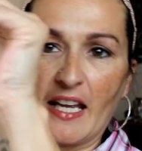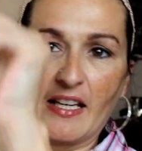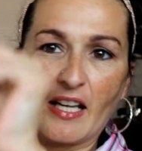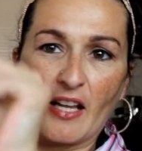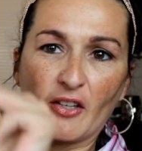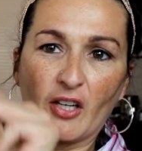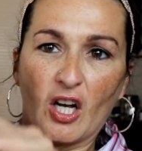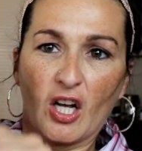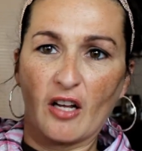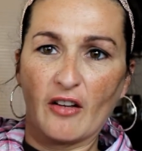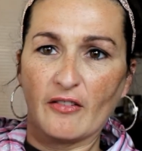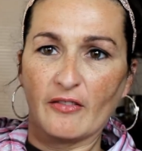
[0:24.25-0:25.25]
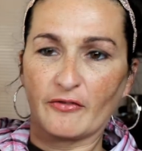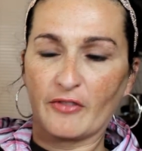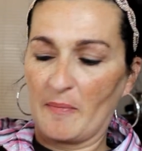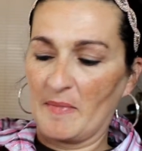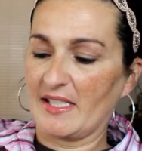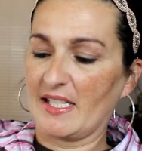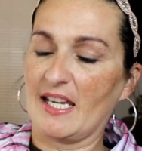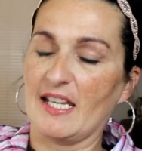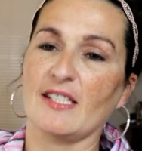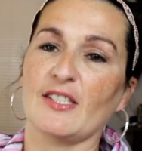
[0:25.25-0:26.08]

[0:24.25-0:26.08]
another haul from Miss A,